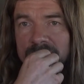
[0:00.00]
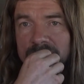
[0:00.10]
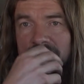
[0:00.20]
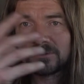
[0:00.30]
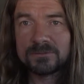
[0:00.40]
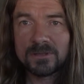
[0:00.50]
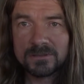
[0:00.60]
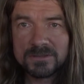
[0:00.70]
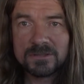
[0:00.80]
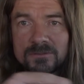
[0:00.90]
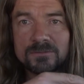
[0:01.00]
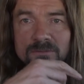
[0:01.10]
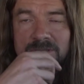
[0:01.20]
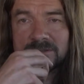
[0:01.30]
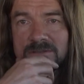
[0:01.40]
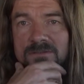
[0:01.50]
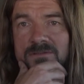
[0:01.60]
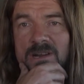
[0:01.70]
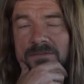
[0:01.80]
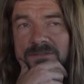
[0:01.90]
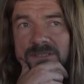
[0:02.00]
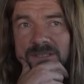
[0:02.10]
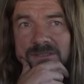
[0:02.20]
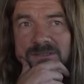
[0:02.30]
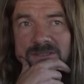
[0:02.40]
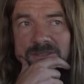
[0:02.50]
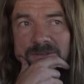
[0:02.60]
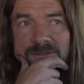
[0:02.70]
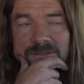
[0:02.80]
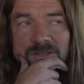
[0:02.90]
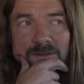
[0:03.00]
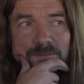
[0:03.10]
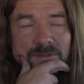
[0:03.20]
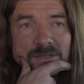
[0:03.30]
who also was drafted in to do the job.